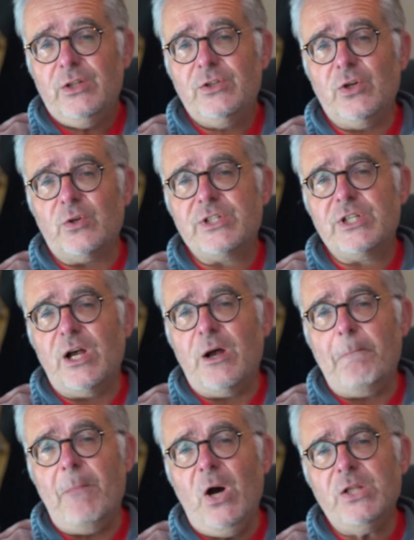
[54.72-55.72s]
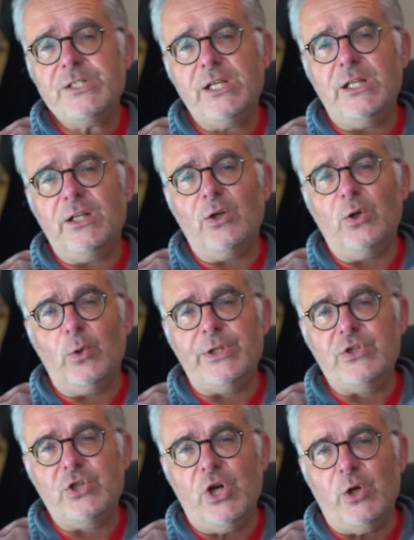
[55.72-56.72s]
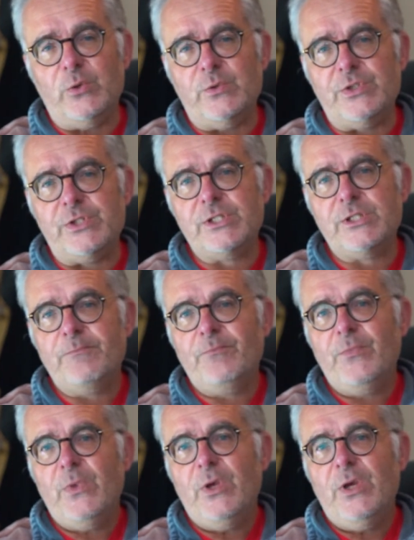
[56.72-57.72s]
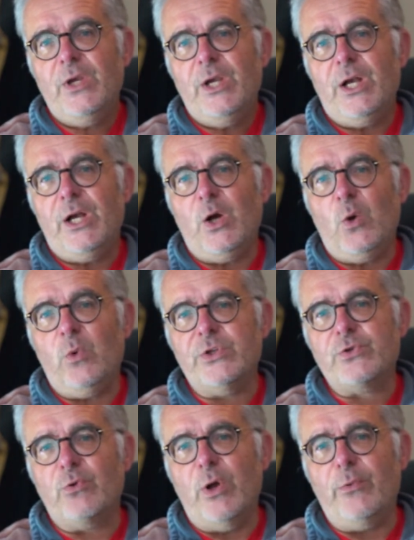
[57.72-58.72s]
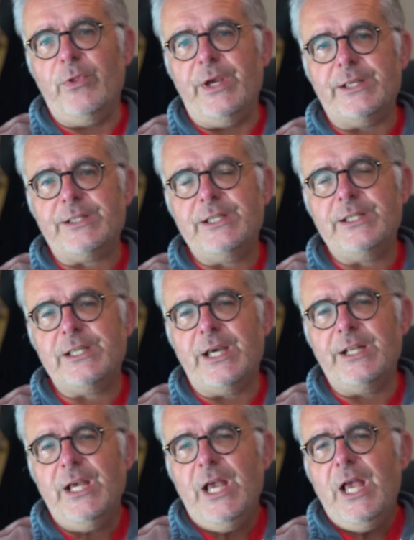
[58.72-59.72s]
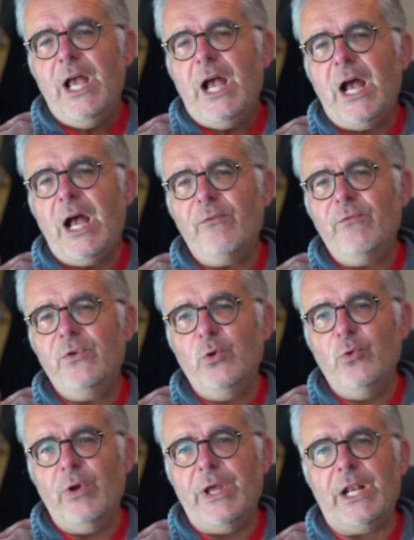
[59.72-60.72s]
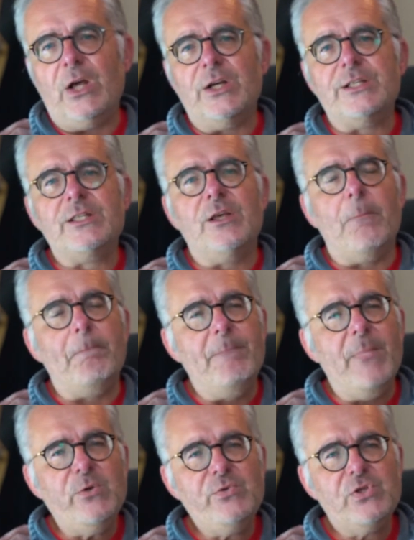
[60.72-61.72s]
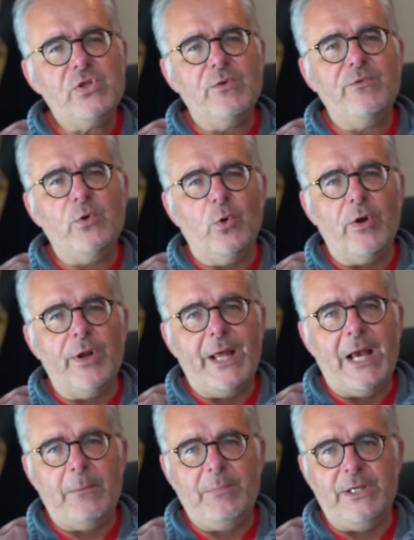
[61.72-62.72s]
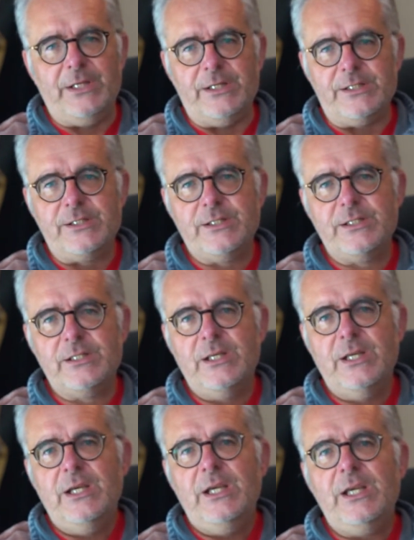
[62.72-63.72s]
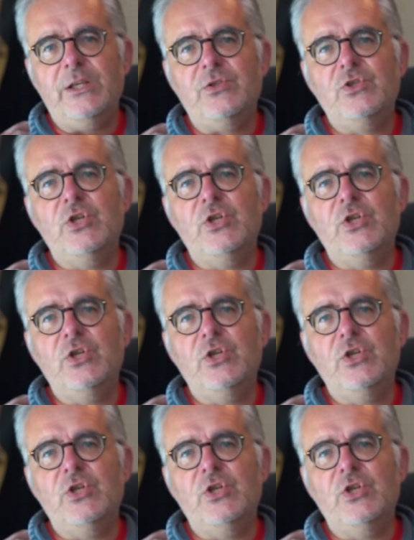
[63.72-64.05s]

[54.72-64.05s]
Dr. Martin Lloyd-Jones once wrote this. He said, "Have you realised that most of your unhappiness is